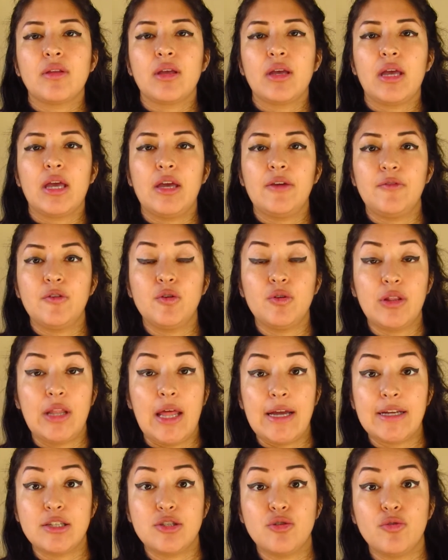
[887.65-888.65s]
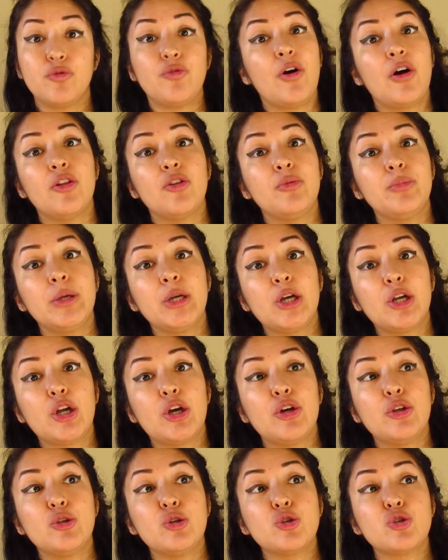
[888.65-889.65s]
If you'd like to follow me on
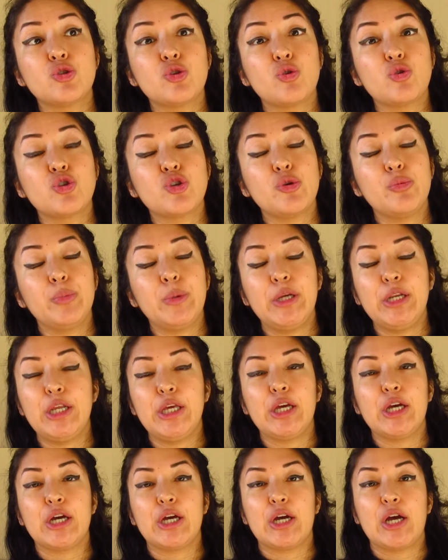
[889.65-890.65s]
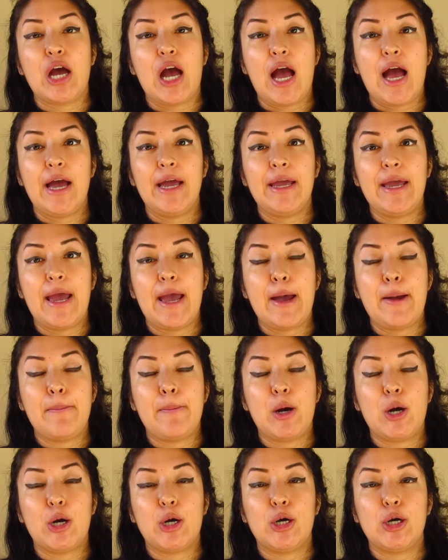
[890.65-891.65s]
other social media, I am
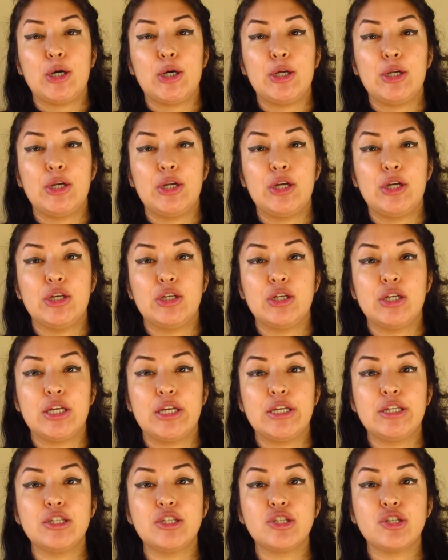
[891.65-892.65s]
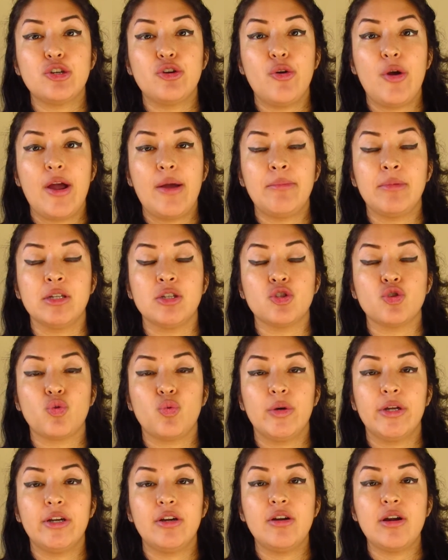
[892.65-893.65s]
on Instagram and
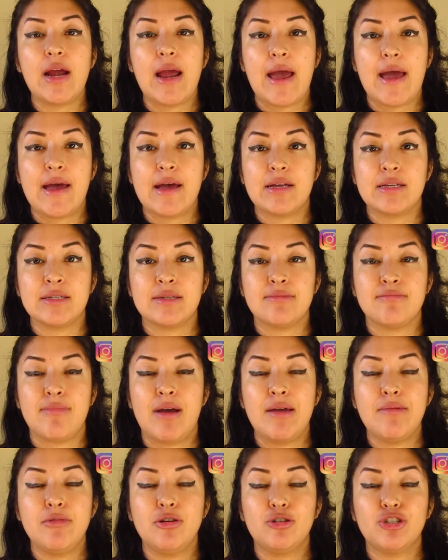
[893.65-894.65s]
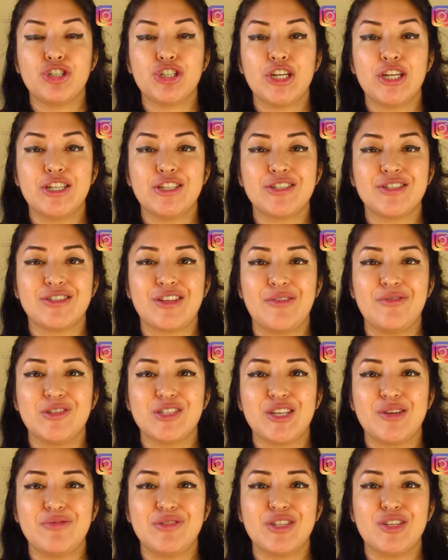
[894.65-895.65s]
Twitter as
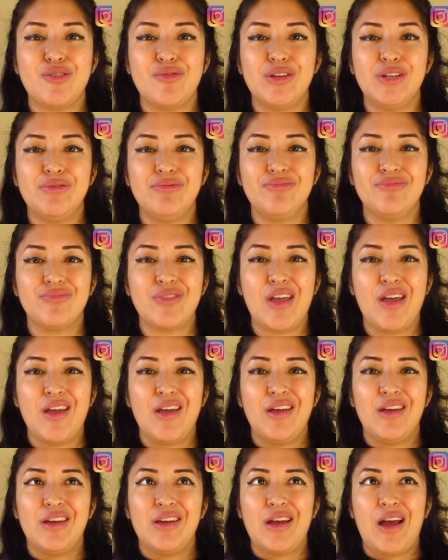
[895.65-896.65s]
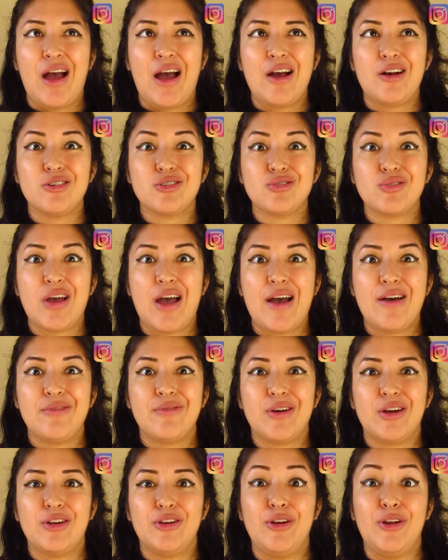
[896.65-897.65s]
MyMilkshake777. I also have
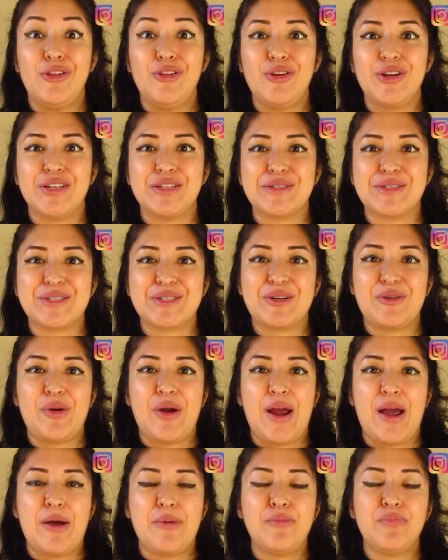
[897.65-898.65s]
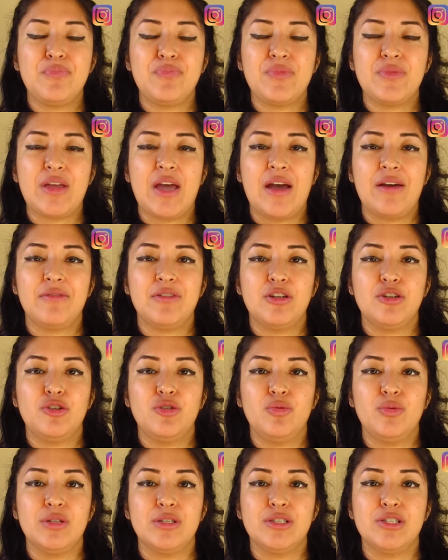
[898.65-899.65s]
another Instagram having to do
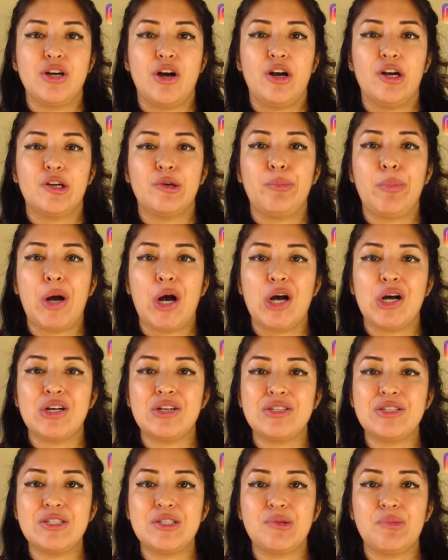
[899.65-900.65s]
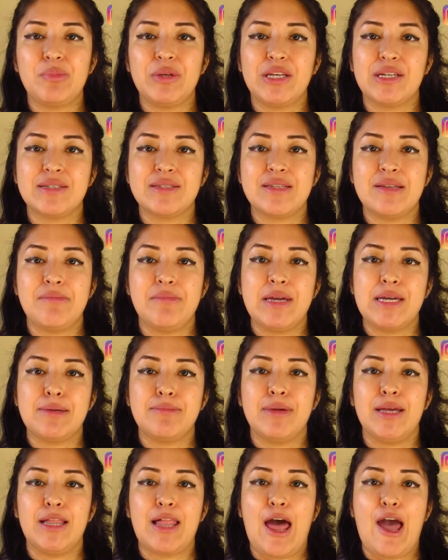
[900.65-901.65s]
with dog paws because they make
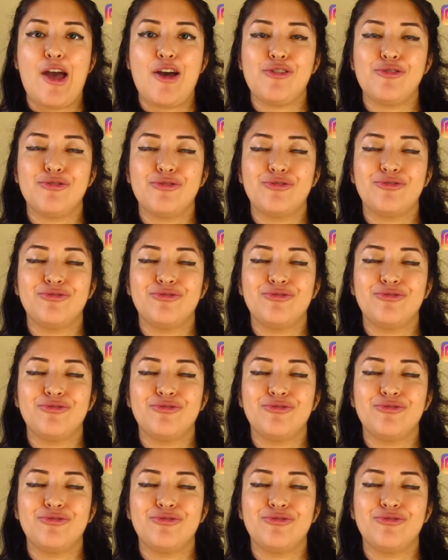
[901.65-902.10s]
me laugh.